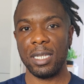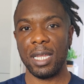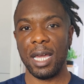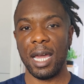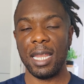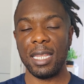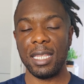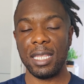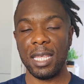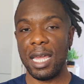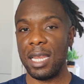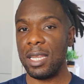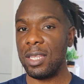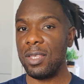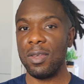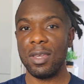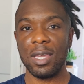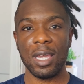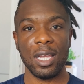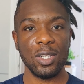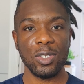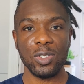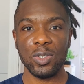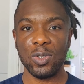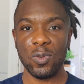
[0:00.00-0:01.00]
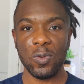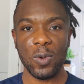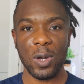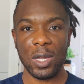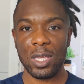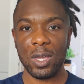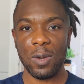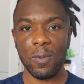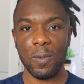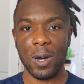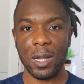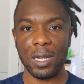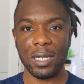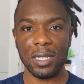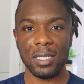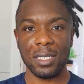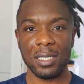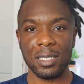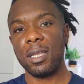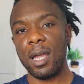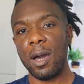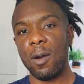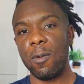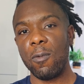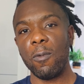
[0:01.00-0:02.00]
And then you can do what you want.
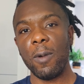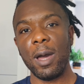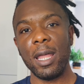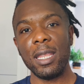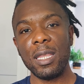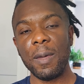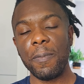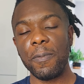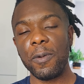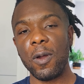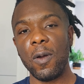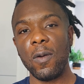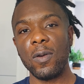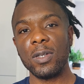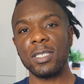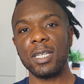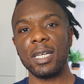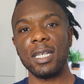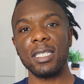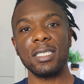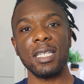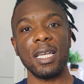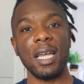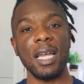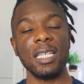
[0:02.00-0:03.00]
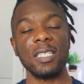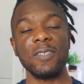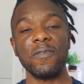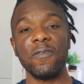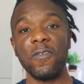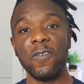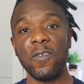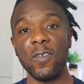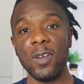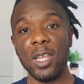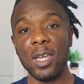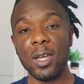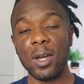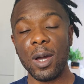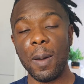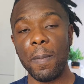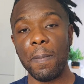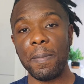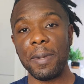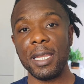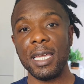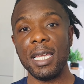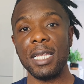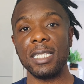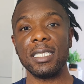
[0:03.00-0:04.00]
Now, when the process is fully
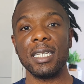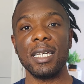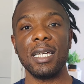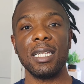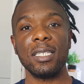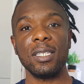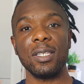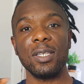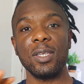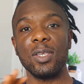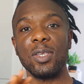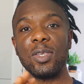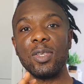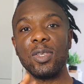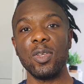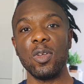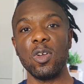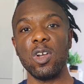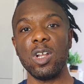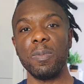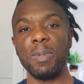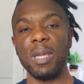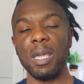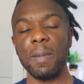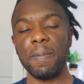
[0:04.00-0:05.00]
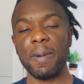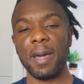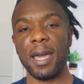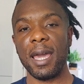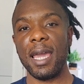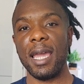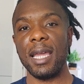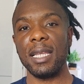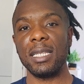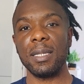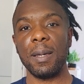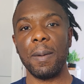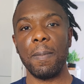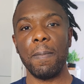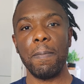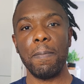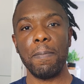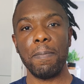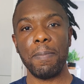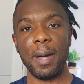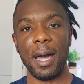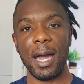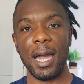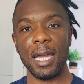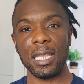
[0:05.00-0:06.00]
completed, you'll be paid
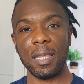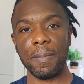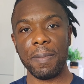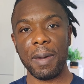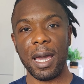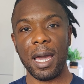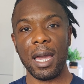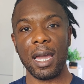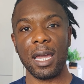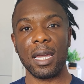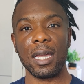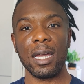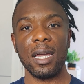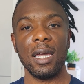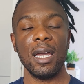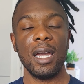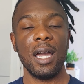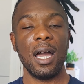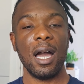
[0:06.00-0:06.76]
by the bank,